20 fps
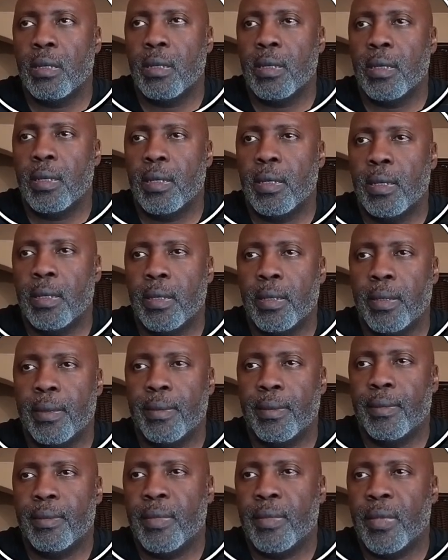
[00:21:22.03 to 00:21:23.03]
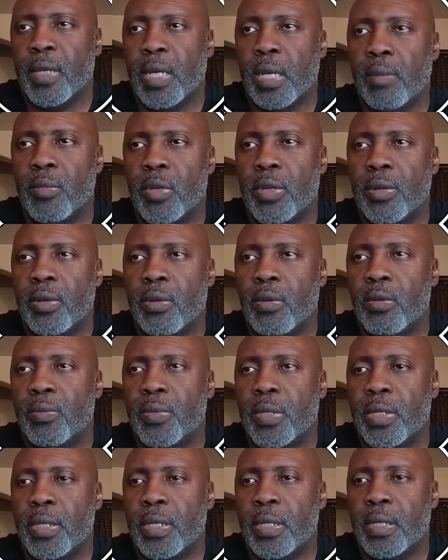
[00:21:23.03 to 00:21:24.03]
I'm gonna
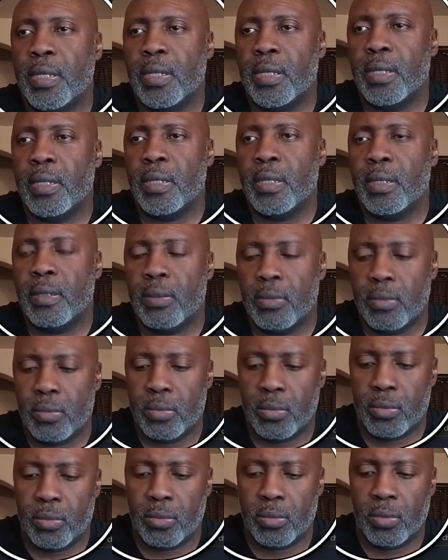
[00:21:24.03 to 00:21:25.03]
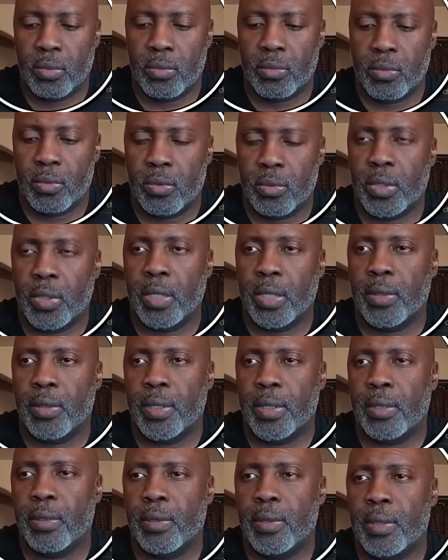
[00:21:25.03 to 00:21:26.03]
open a. Hang
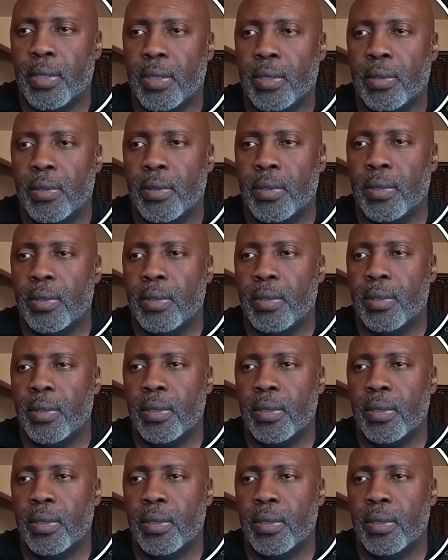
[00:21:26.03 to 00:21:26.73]
on.